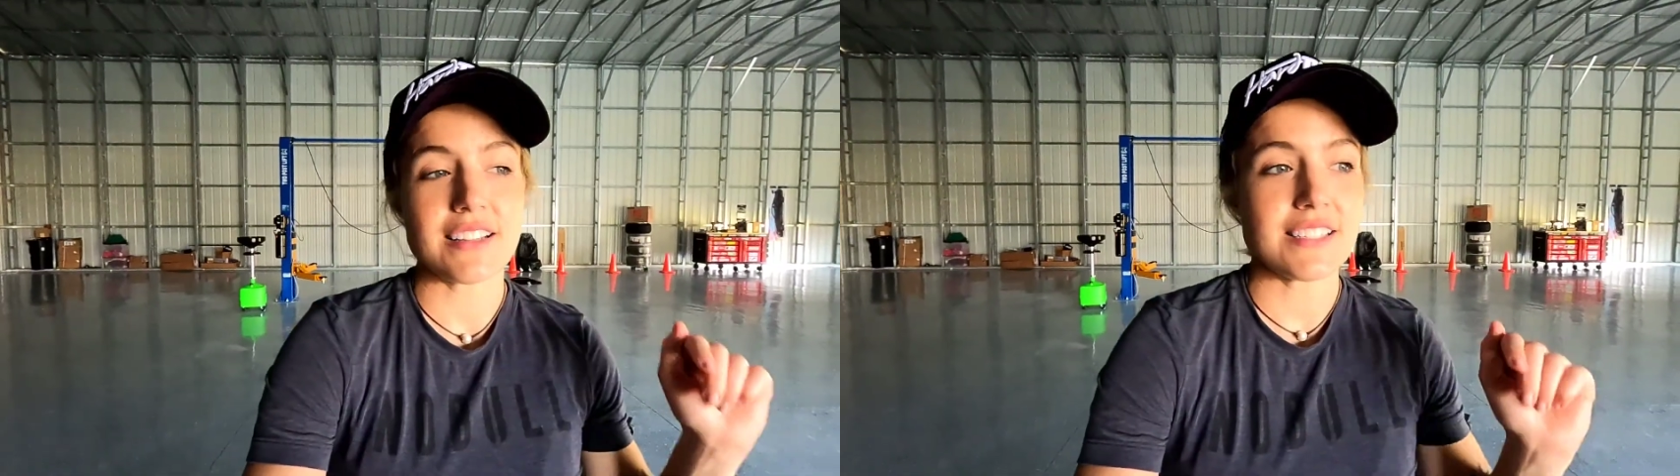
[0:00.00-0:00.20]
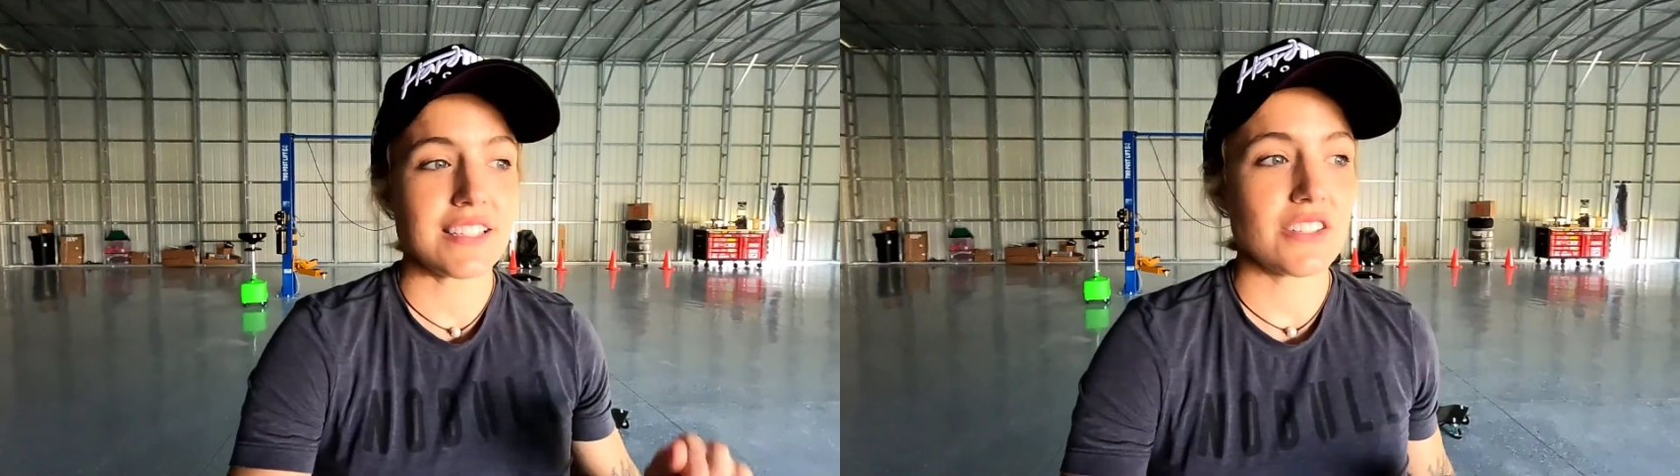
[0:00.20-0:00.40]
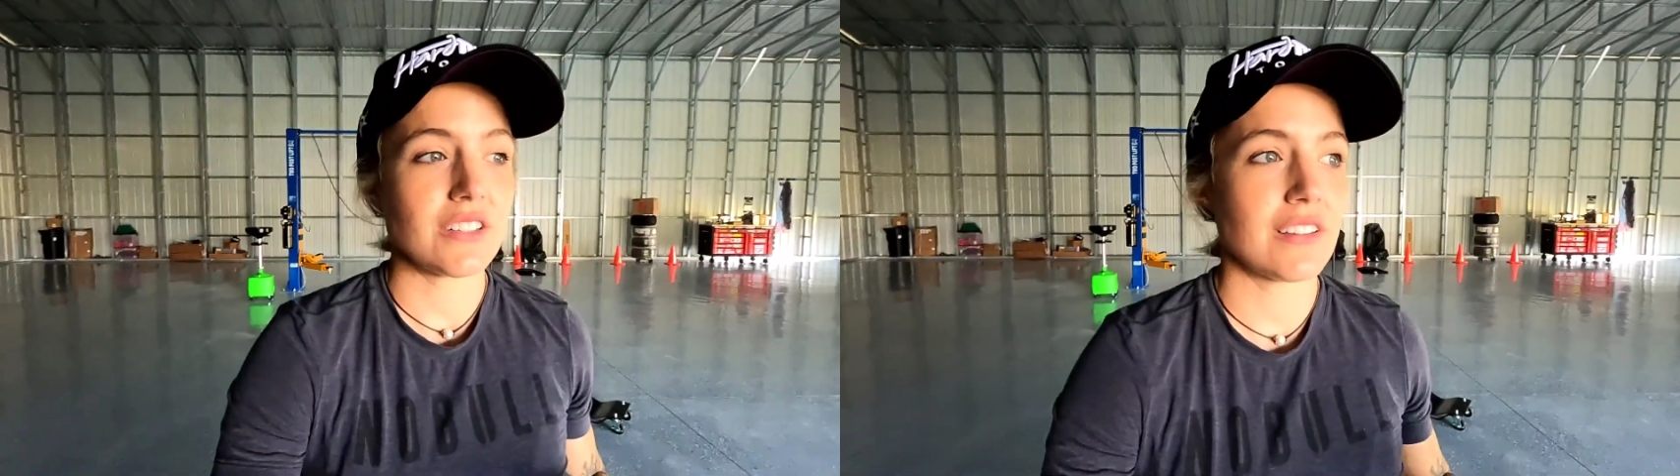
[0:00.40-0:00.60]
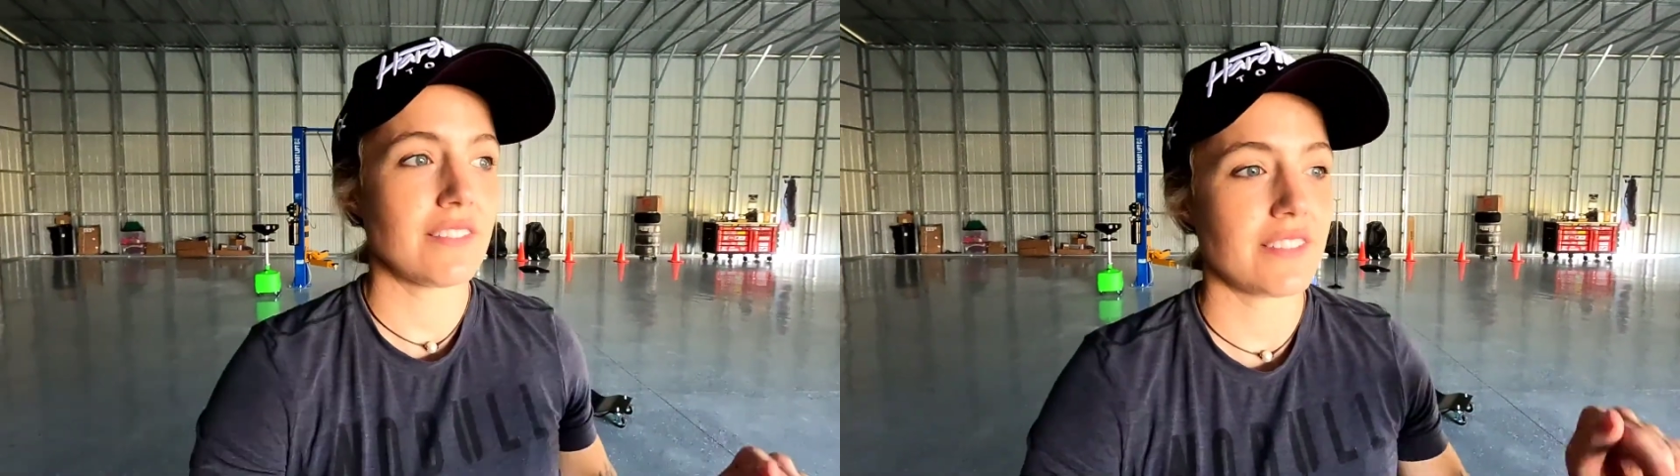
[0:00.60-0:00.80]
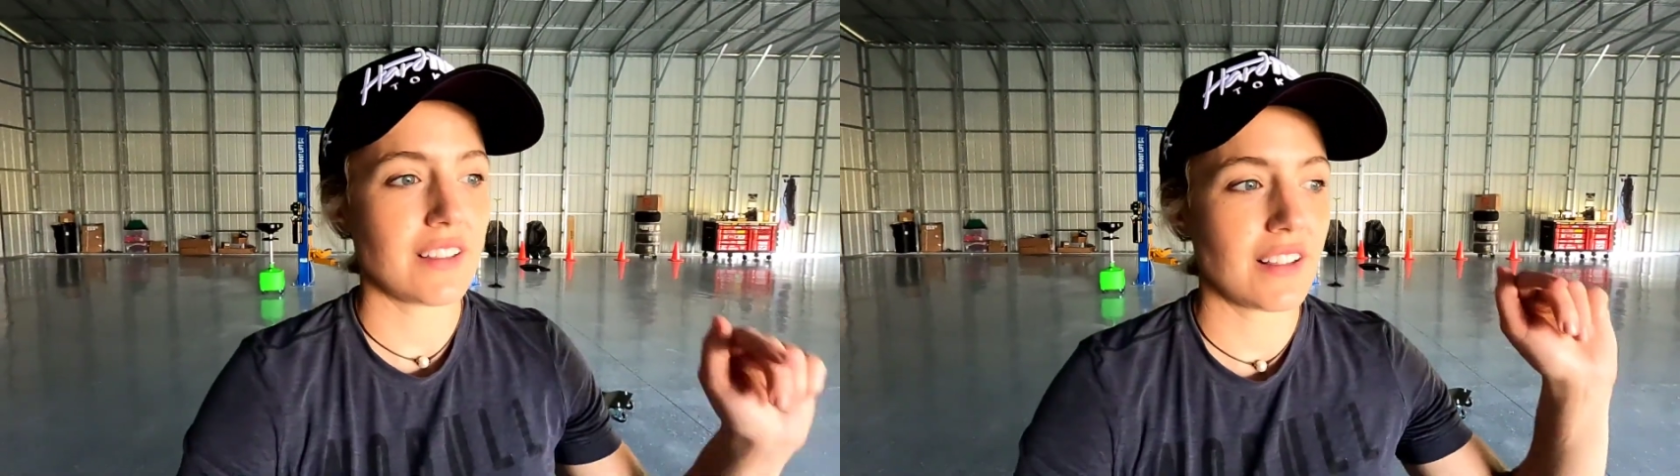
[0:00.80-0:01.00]
and the scissor
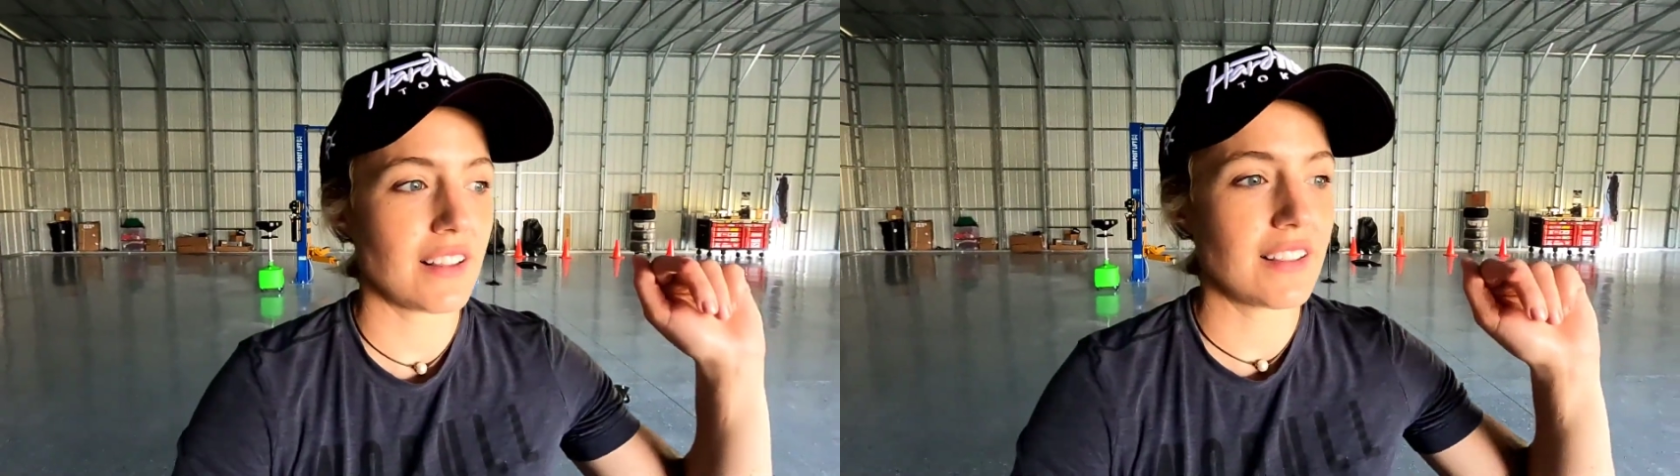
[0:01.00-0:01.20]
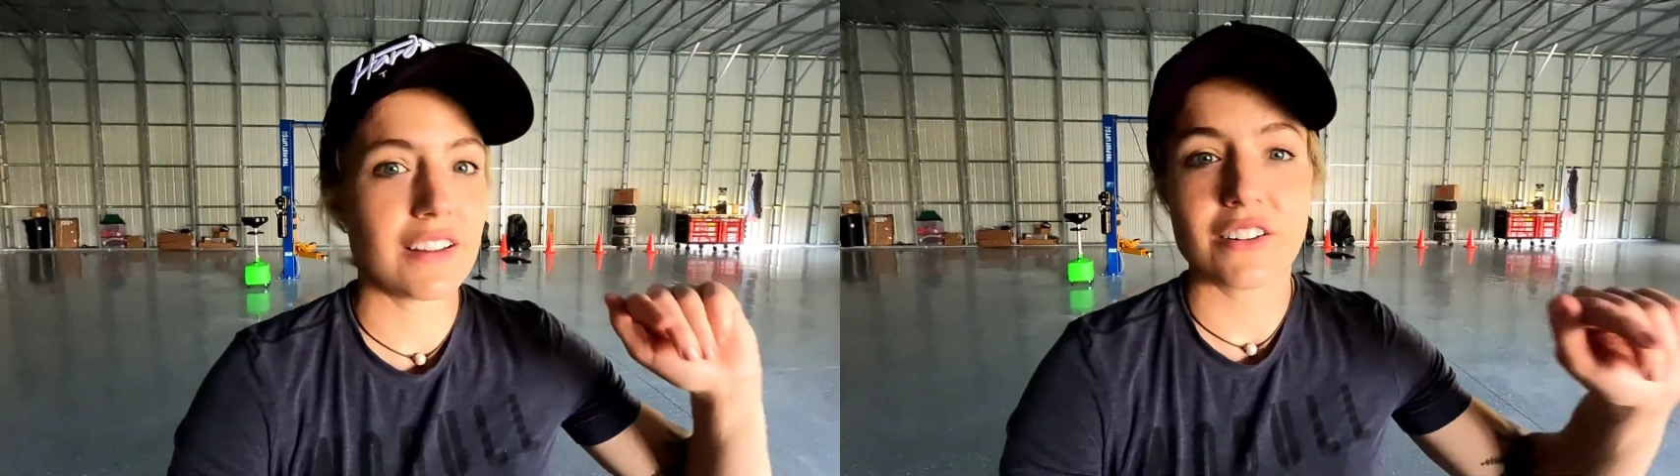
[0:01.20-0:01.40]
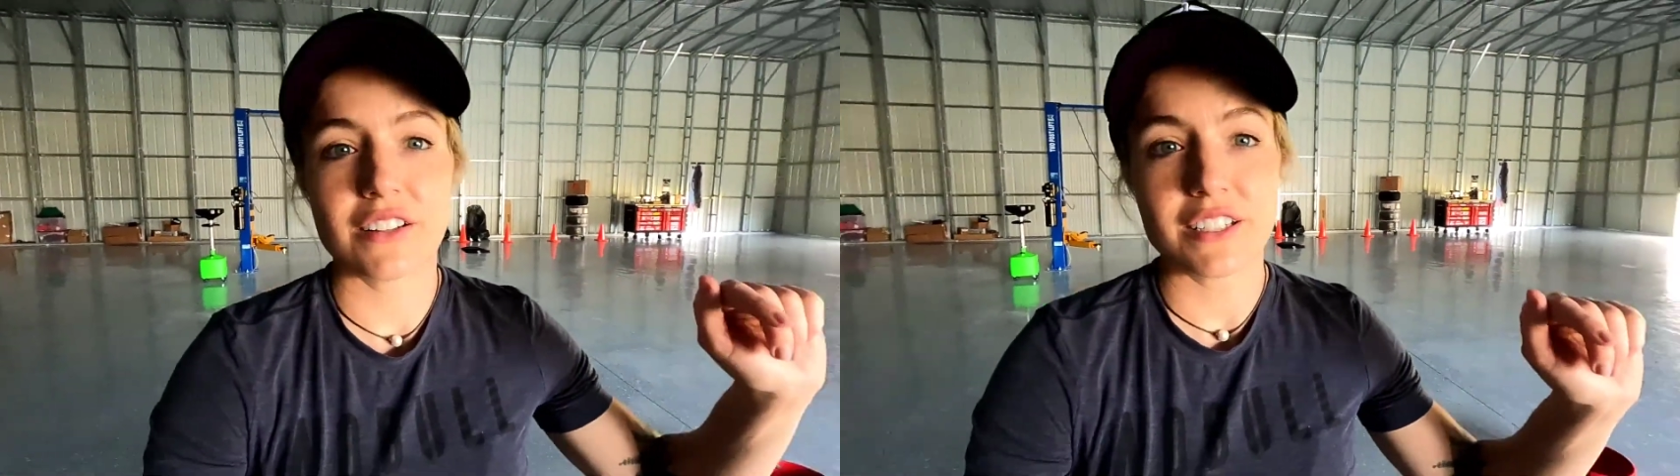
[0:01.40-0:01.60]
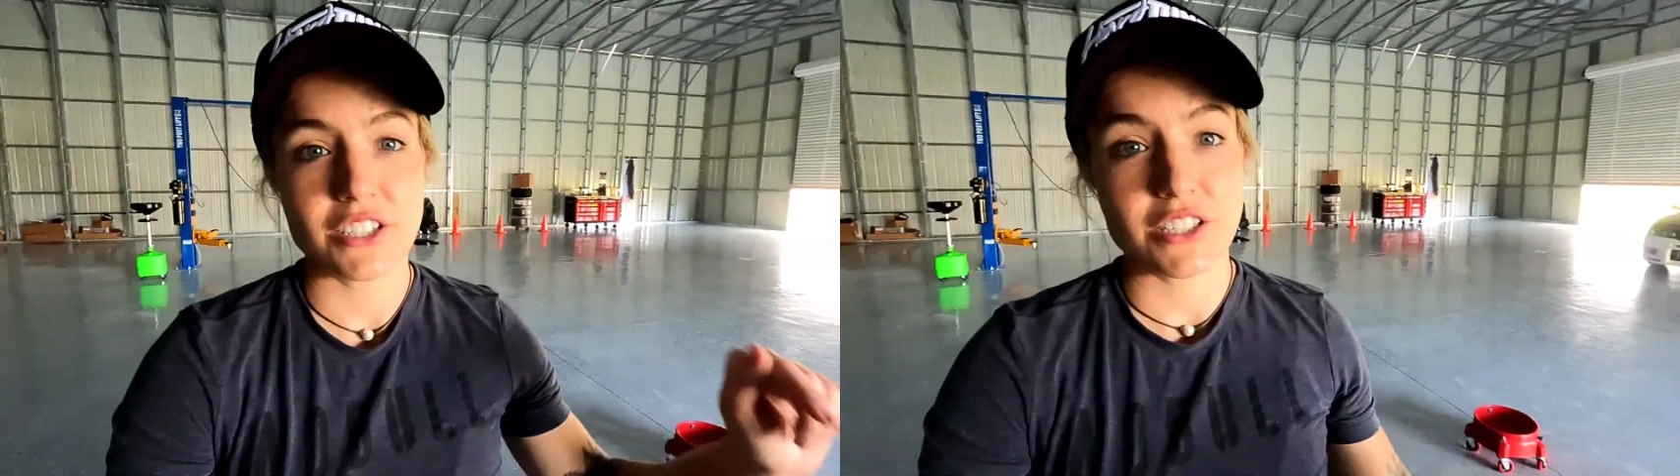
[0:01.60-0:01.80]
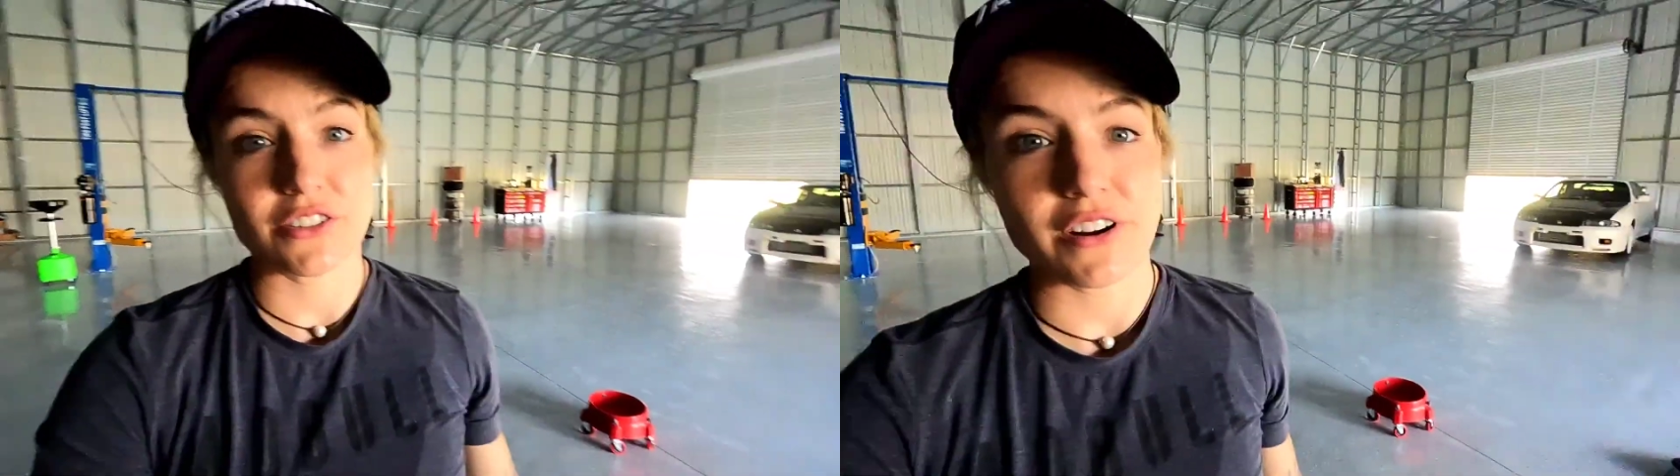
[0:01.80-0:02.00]
lift literally
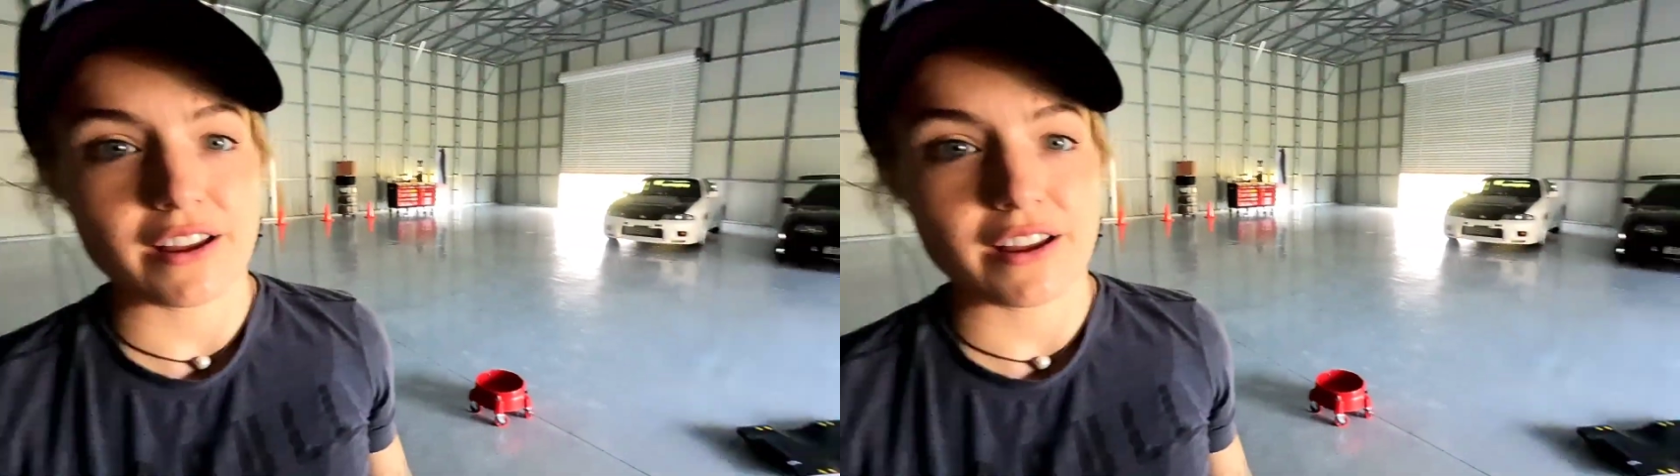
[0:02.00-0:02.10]
just